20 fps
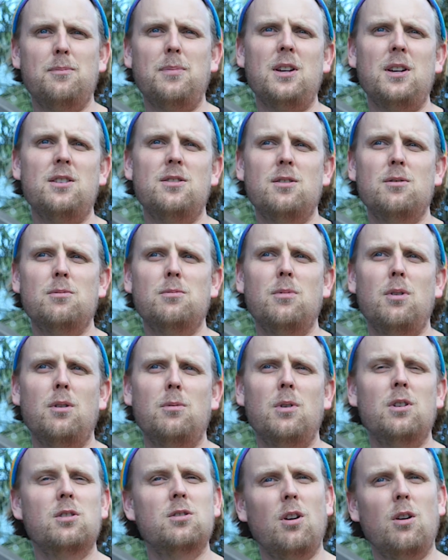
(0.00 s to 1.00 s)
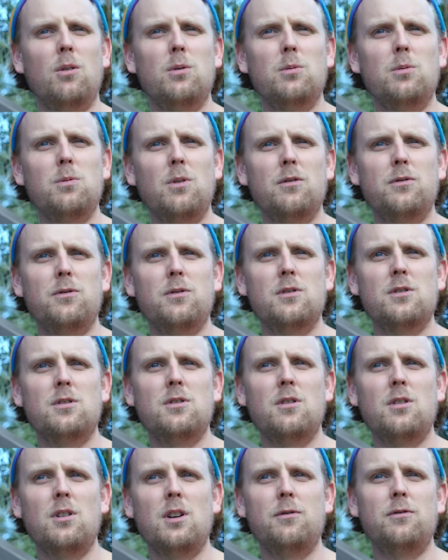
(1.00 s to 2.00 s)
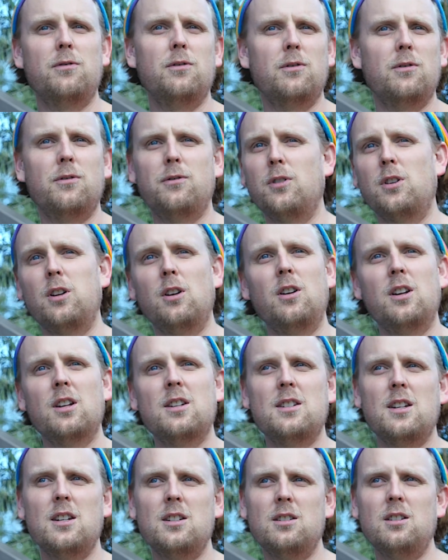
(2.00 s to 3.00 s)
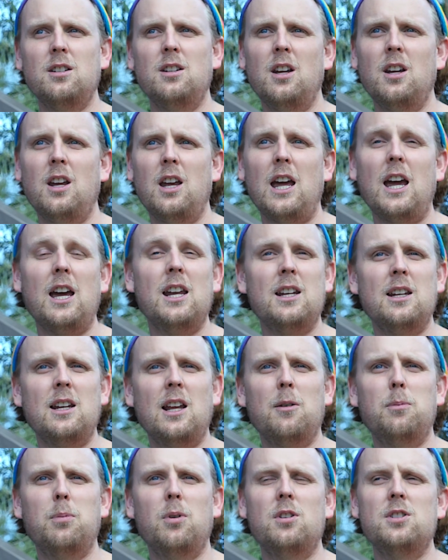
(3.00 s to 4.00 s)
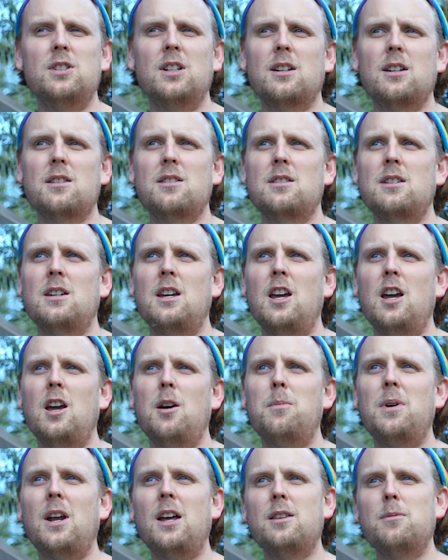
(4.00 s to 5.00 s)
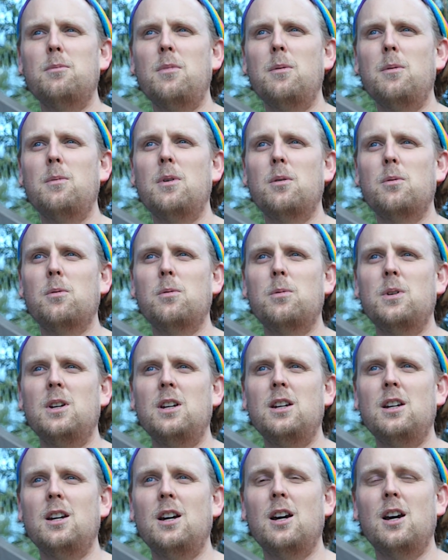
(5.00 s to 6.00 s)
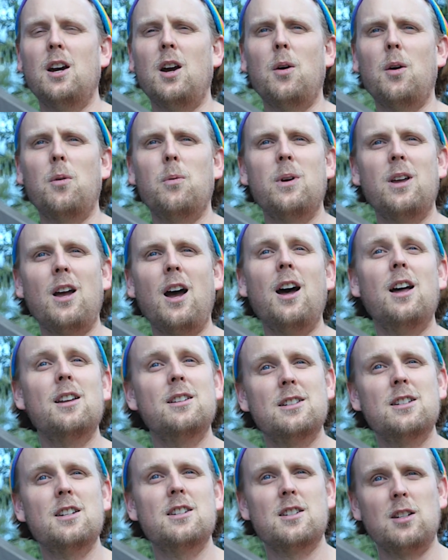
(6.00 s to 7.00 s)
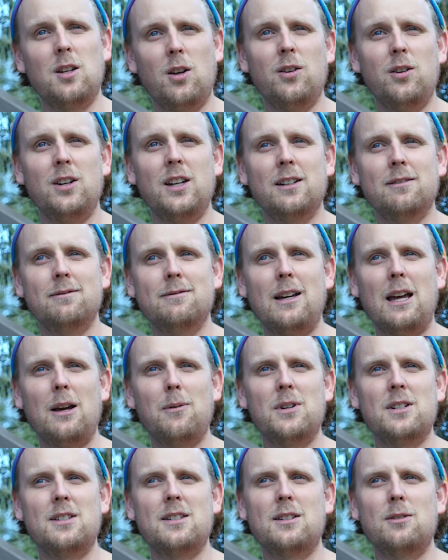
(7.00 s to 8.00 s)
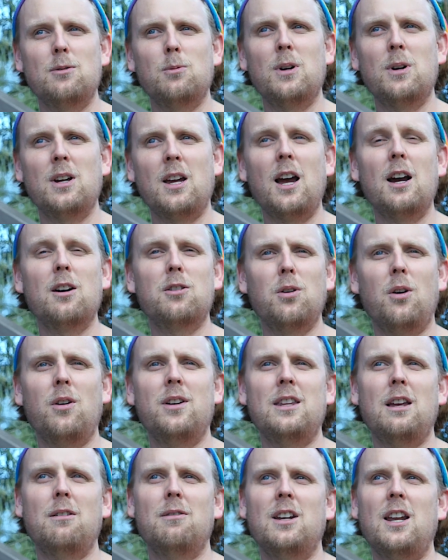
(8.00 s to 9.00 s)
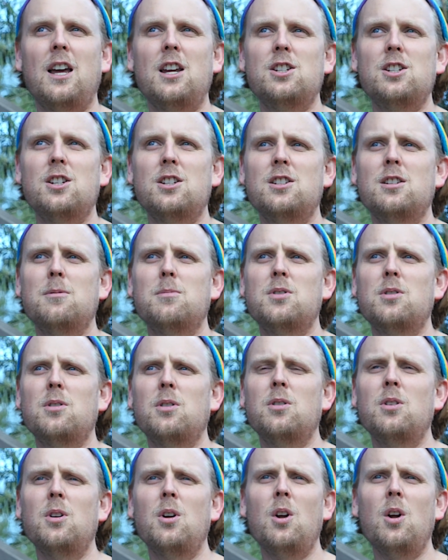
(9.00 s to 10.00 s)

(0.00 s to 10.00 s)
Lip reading: based on what God would want for the Learning Centre and in our projects. But at the moment, we are just learning and we are growing that relationship. So